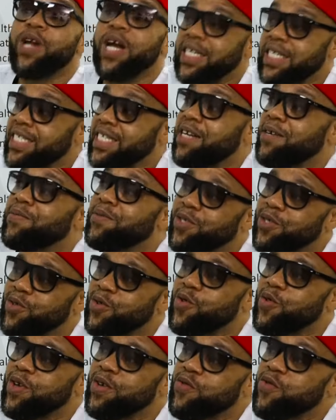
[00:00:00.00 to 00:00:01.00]
would accept, you
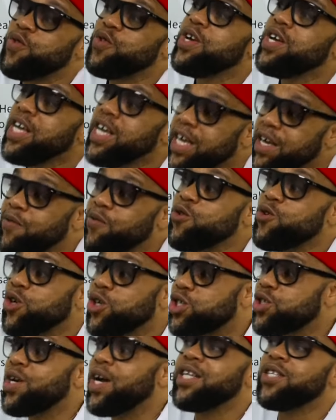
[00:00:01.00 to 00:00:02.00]
know, if you
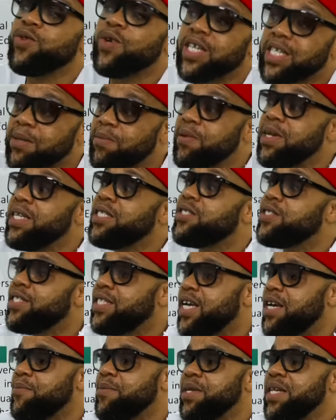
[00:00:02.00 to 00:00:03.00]
just try to explain to
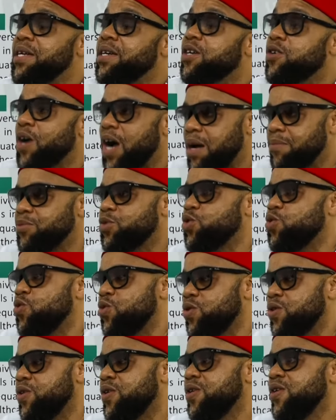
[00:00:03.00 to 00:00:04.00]
them in a calm
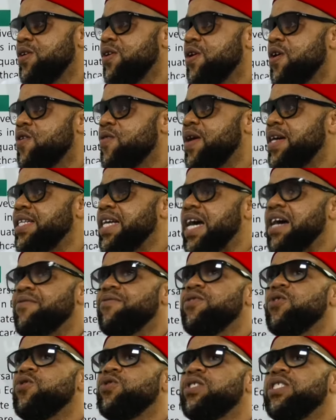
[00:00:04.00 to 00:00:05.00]
tone. All right, I
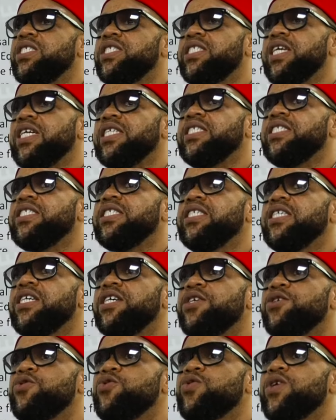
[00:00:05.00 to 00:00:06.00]
have noticed that
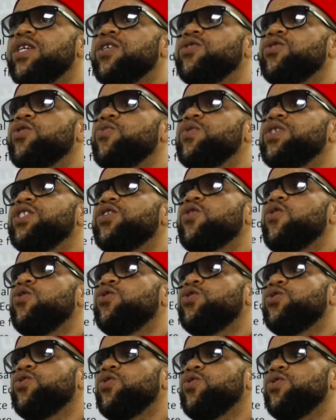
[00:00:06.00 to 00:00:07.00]
you cannot always
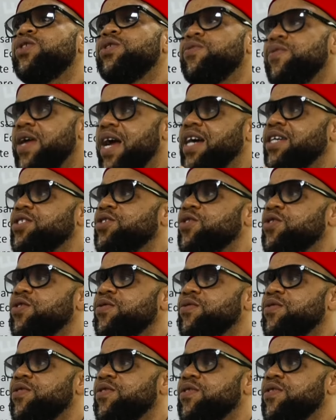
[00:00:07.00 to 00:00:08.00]
control the
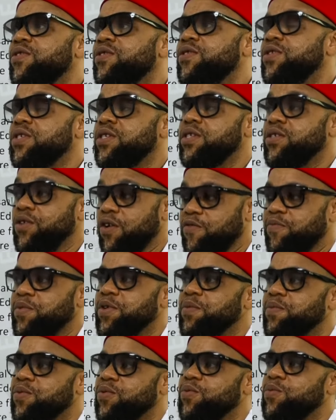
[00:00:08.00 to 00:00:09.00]
reaction of
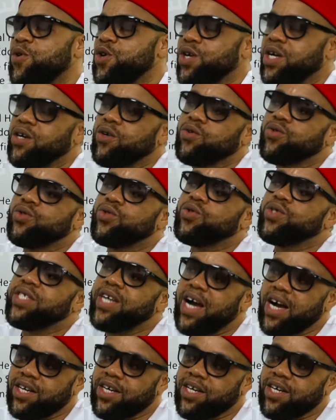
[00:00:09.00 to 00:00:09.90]
people, but you can control the